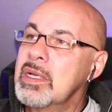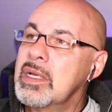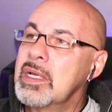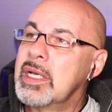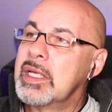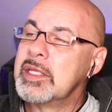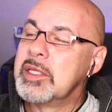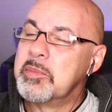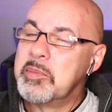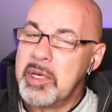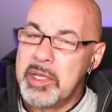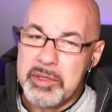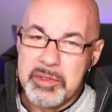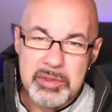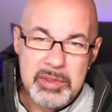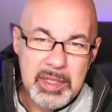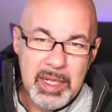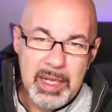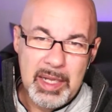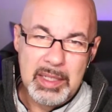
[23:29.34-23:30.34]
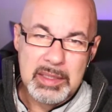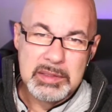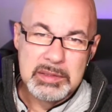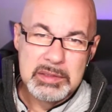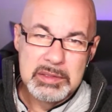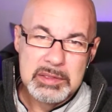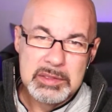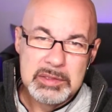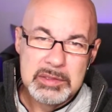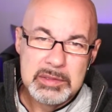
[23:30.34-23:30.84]
And the mother
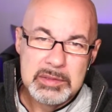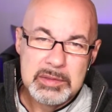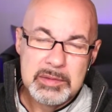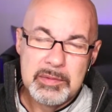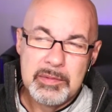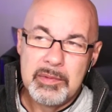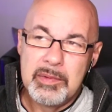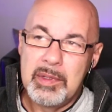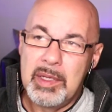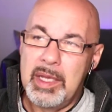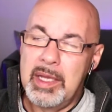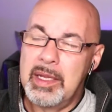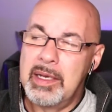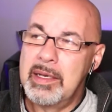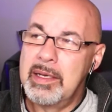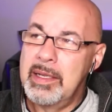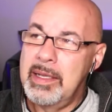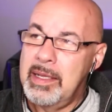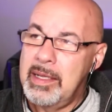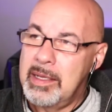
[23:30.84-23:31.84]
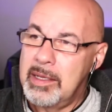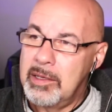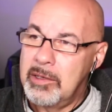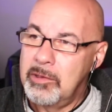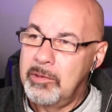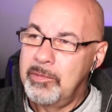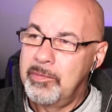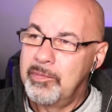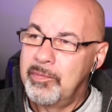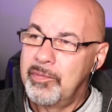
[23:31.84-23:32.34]
dies. And
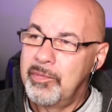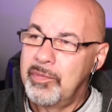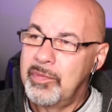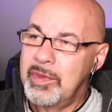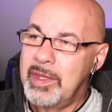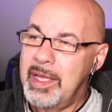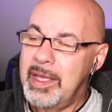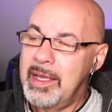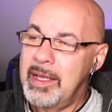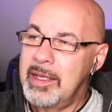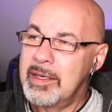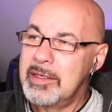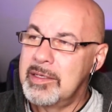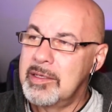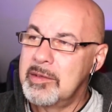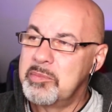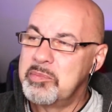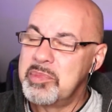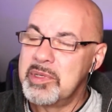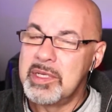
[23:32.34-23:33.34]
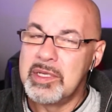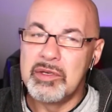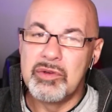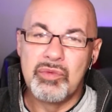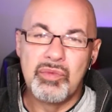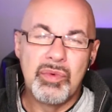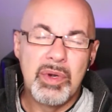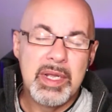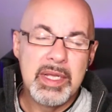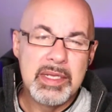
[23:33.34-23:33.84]
now they end up
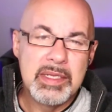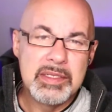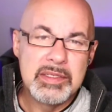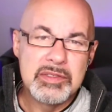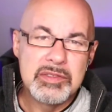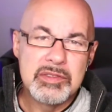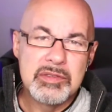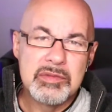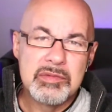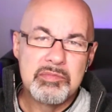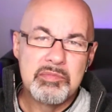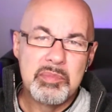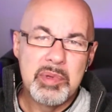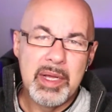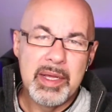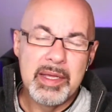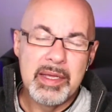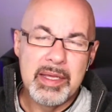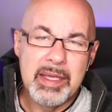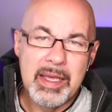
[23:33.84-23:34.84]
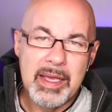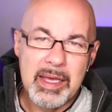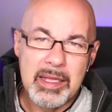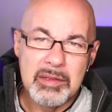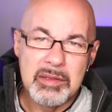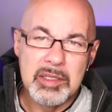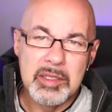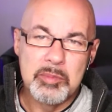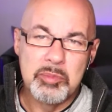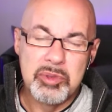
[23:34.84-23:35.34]
being raised by a
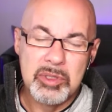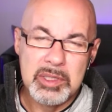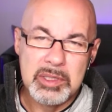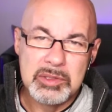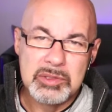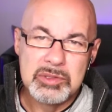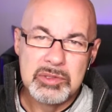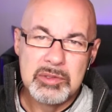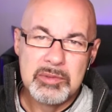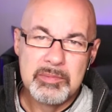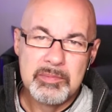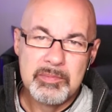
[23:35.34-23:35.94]
Catholic priest.